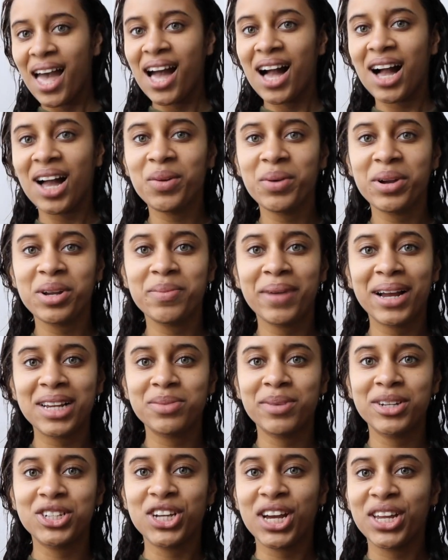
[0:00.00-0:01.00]
Hi, welcome back
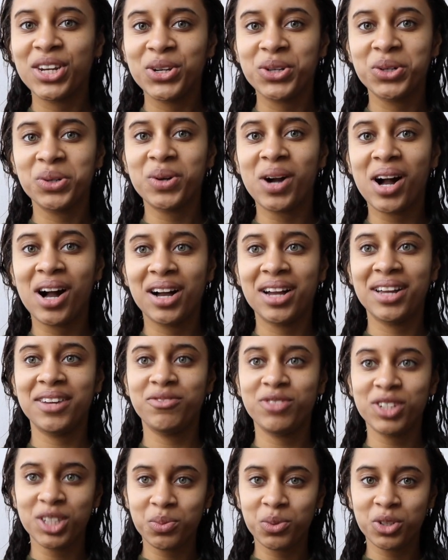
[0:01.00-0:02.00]
to my channel.
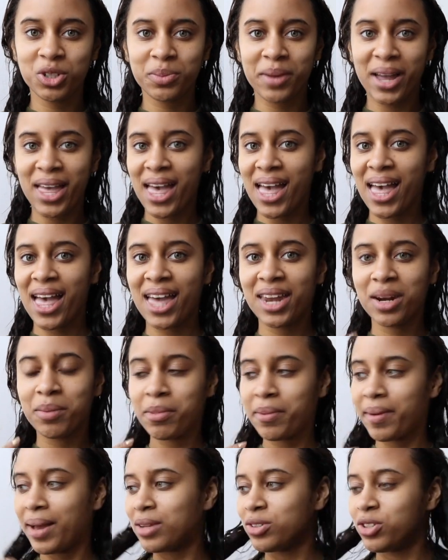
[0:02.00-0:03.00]
I've just washed my hair and I'm
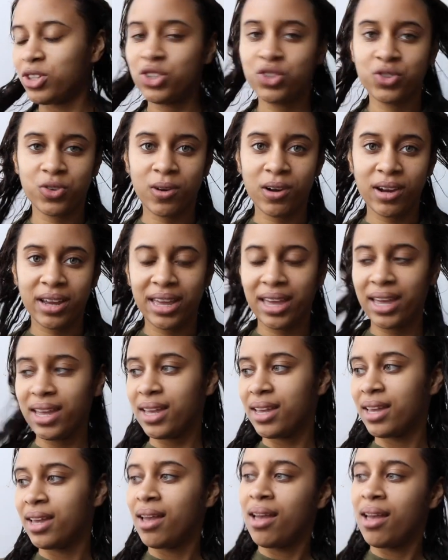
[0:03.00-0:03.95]
about to dry it.